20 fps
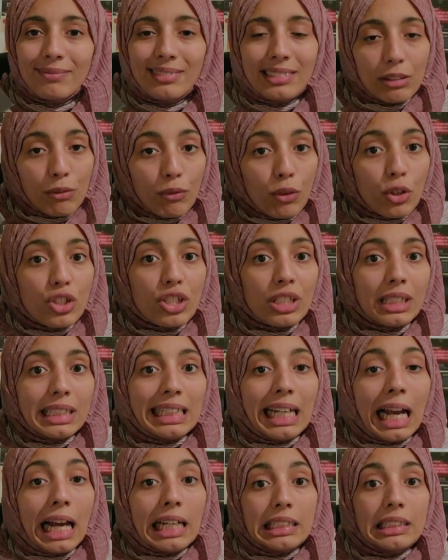
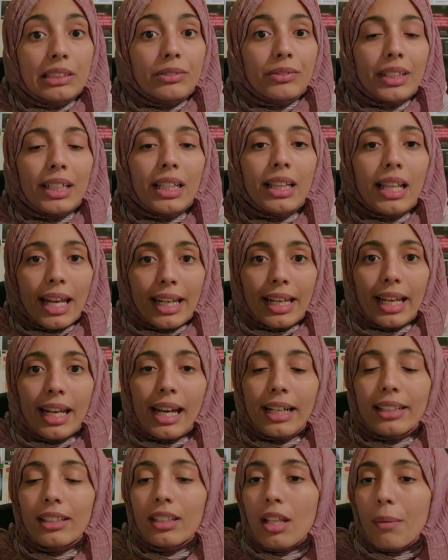Unfortunately, I didn't really like it.
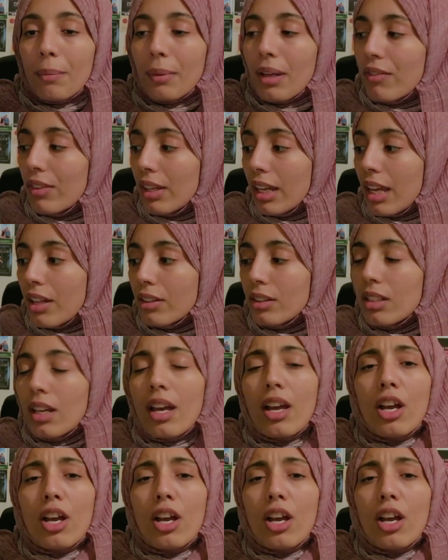I ended up giving it